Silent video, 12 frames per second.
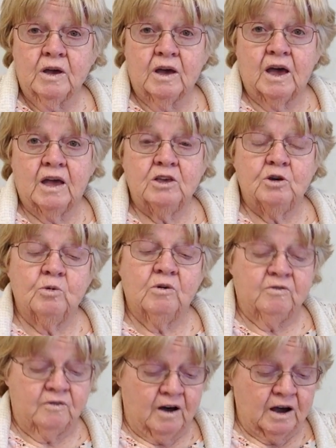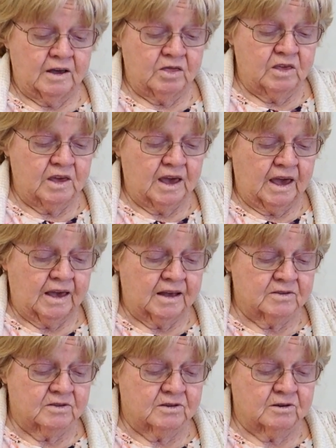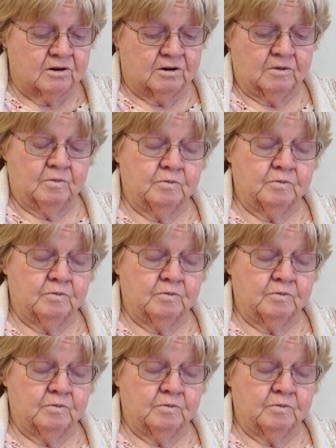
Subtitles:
and you will find the answer.